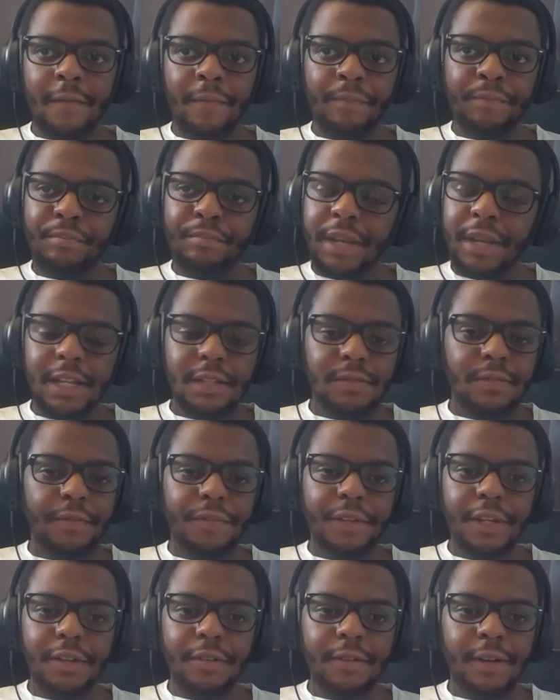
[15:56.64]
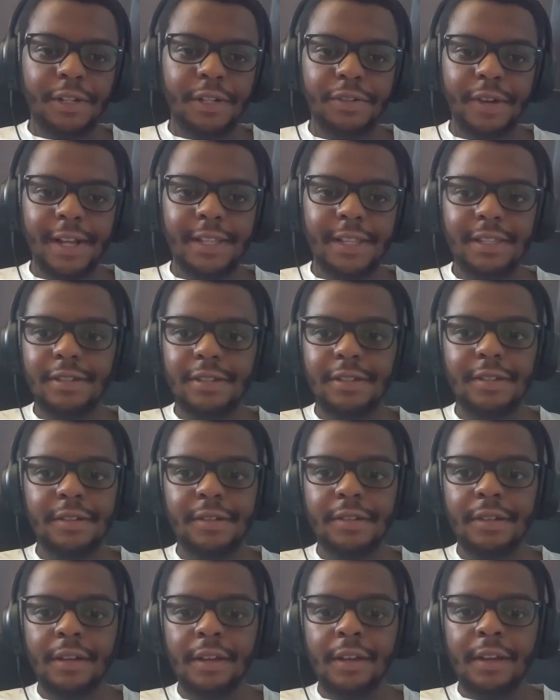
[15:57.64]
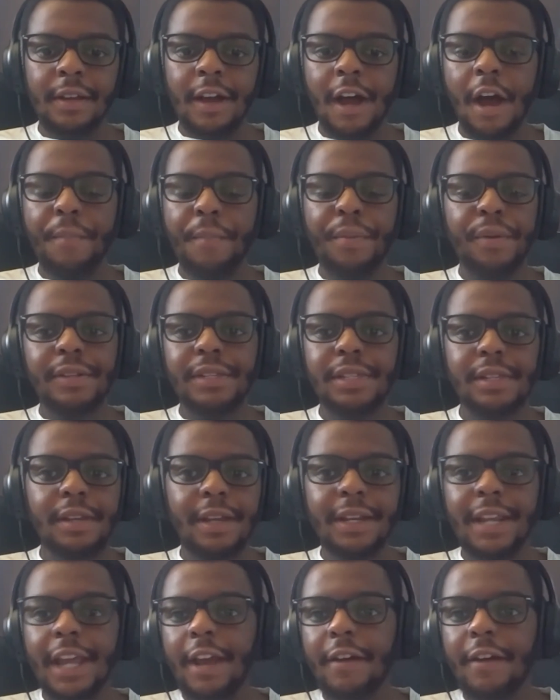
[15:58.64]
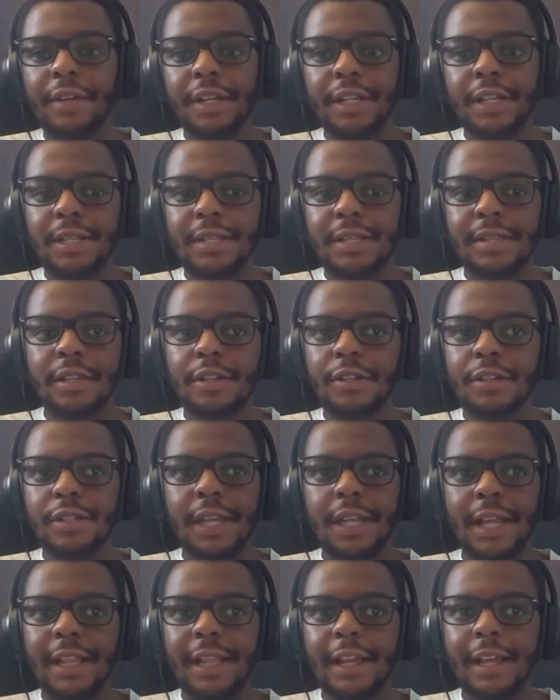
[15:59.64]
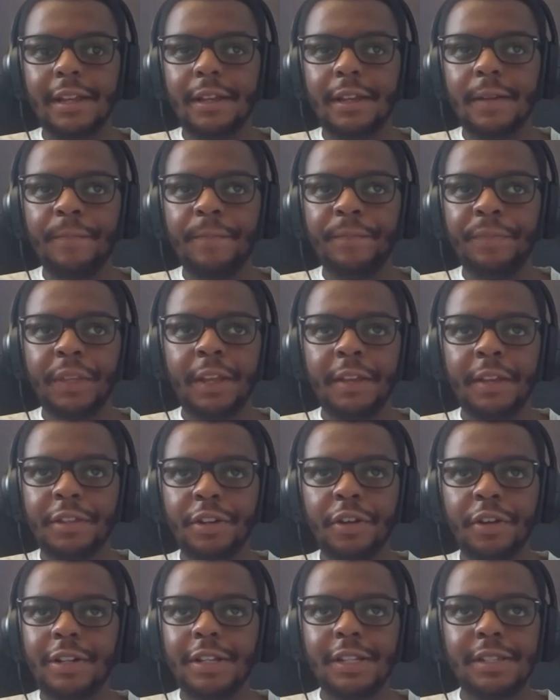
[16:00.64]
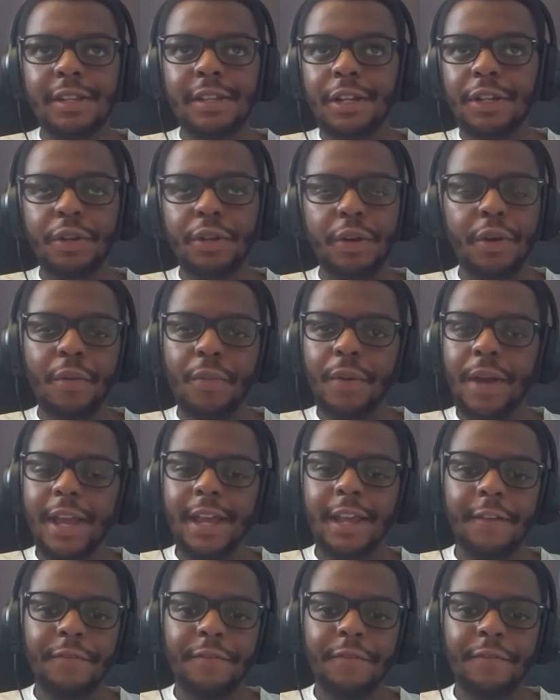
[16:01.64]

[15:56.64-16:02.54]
meetings with you and try to help you in certain areas. So say like they're not going to turn you away if